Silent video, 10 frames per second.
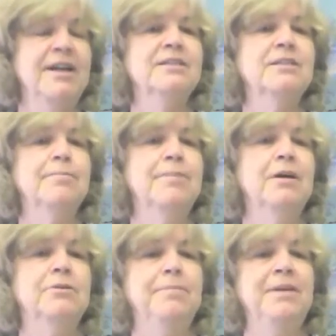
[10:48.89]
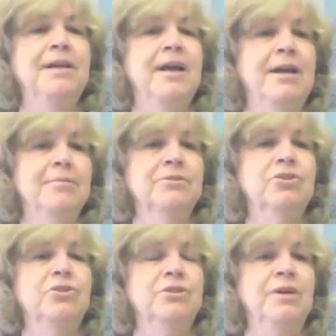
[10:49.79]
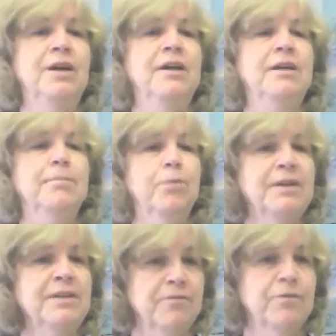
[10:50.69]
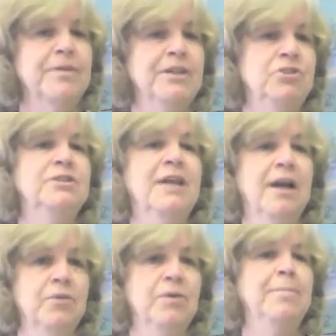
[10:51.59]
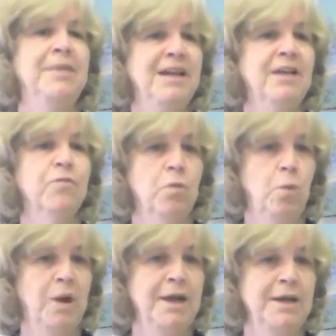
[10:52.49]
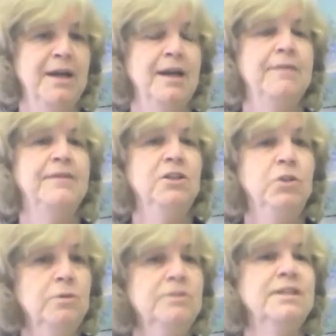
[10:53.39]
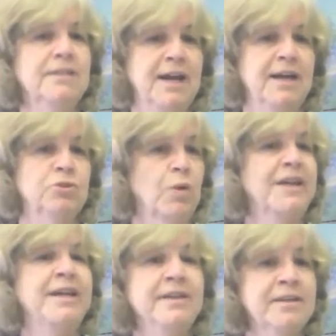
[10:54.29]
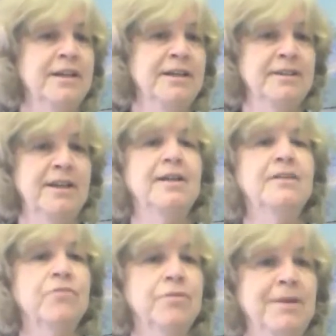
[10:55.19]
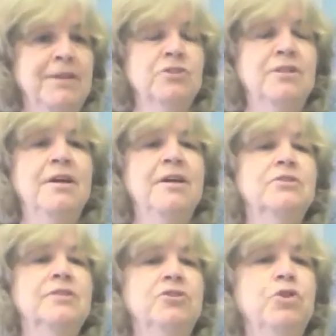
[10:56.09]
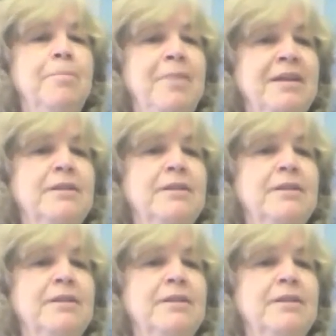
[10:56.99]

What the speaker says: It's about being able to bring the information together in a meaningful way and then using that, triangulate that information so that you can make